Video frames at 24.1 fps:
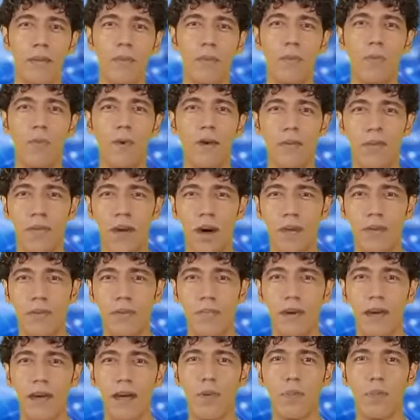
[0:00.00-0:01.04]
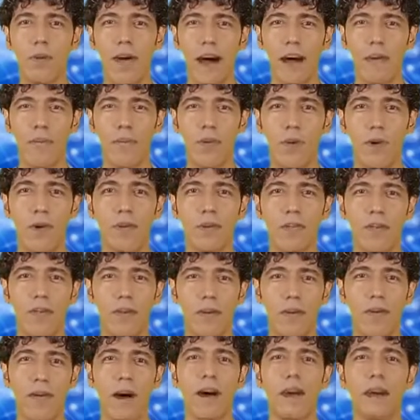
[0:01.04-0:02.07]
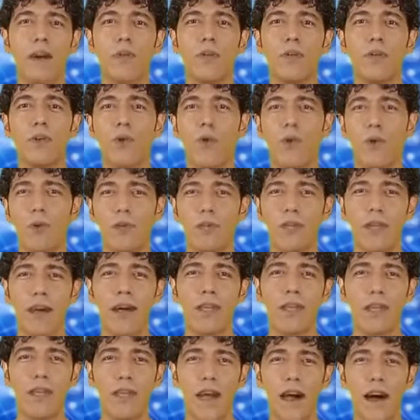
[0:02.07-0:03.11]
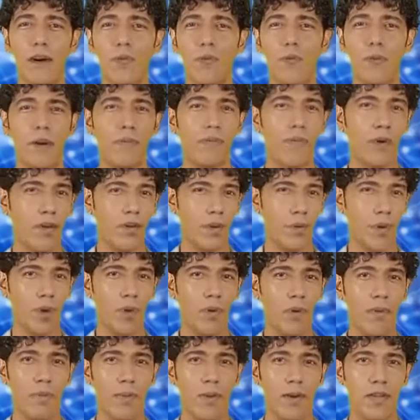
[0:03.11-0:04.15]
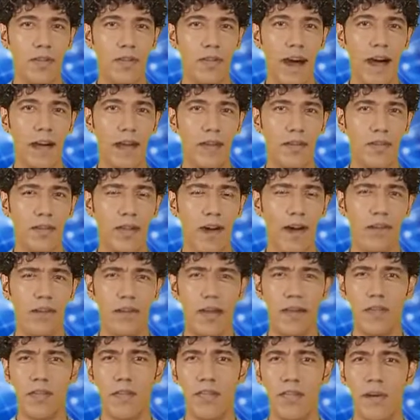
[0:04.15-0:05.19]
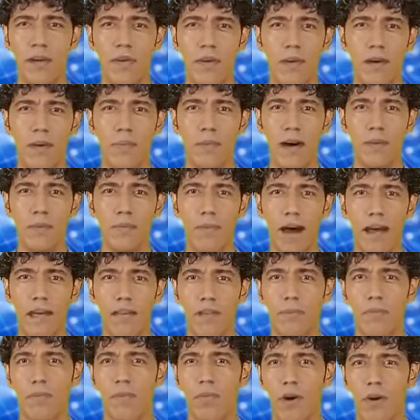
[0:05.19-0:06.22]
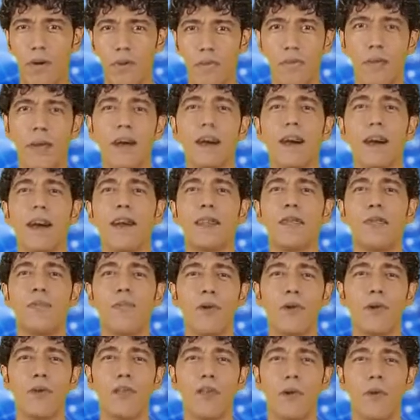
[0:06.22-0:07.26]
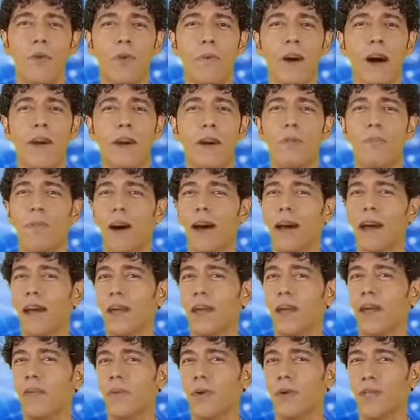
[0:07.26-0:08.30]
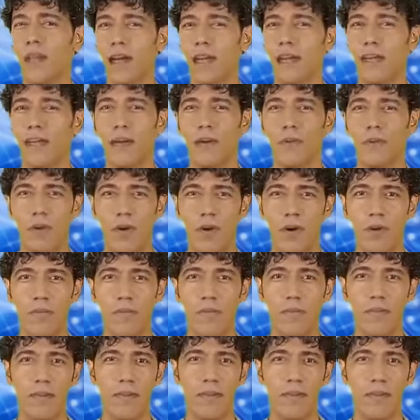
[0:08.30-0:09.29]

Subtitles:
We've talked video platforms, audio tools, and today will be visual, but today is not necessarily about massive growth, it is more so about combining and protecting your growth.